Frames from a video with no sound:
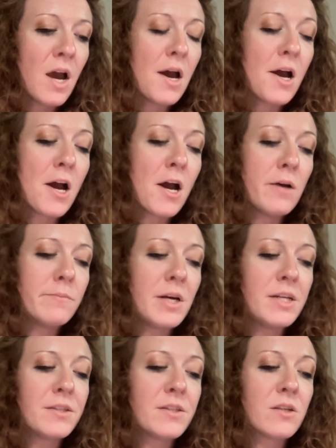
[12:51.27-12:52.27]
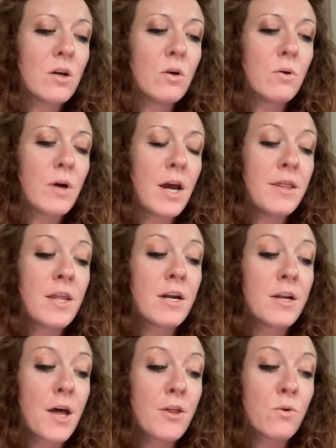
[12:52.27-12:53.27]
And then
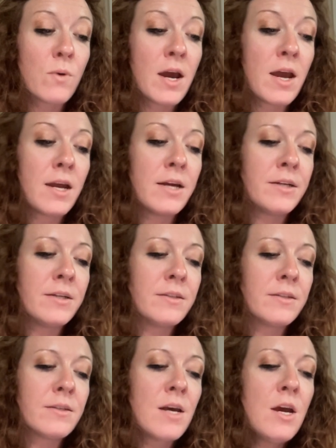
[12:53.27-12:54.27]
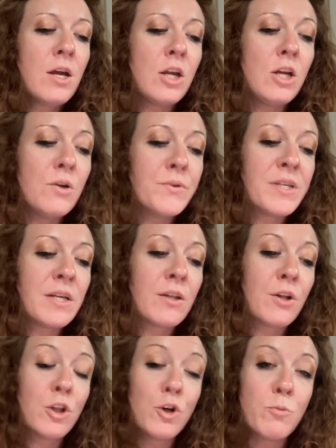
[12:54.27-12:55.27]
another way is using
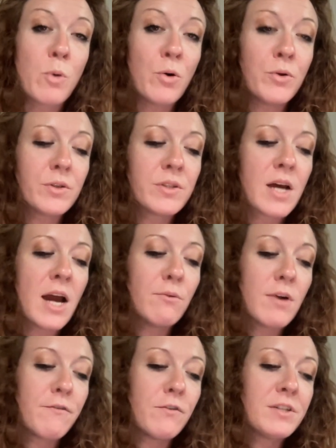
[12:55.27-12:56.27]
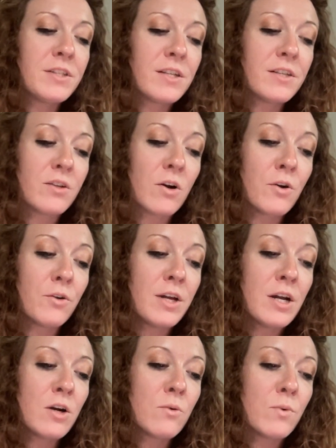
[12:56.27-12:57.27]
the loopholes. I referenced this
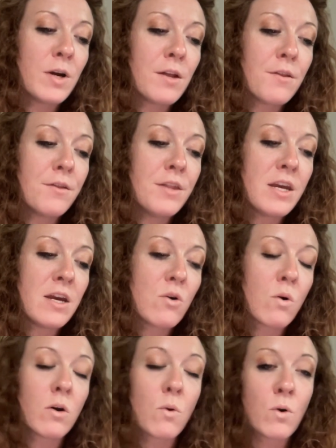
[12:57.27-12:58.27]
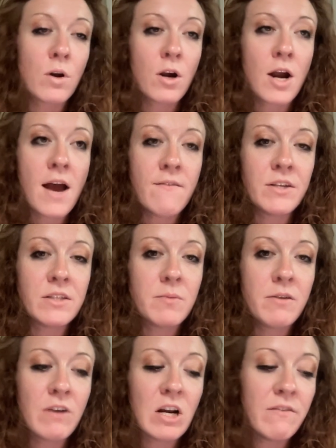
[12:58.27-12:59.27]
earlier with the court order having to
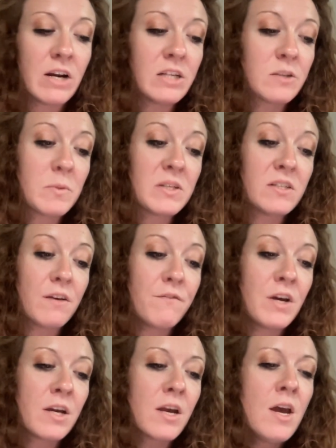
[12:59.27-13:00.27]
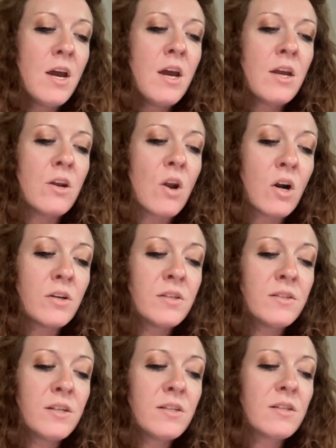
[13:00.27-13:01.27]
be very, very specific.
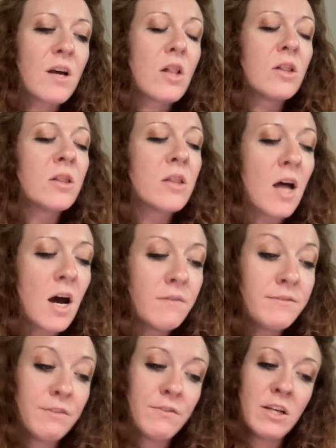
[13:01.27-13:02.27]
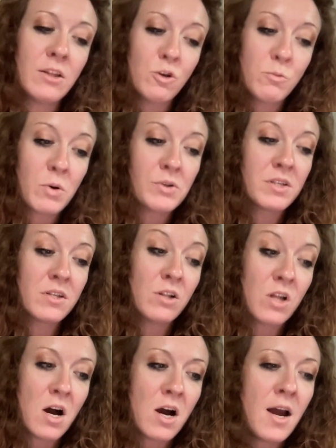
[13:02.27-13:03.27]
Narcissists love to find loopholes in the
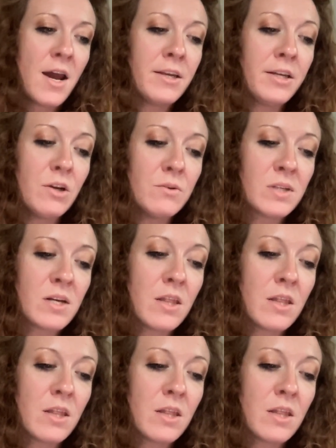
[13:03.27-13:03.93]
law and use it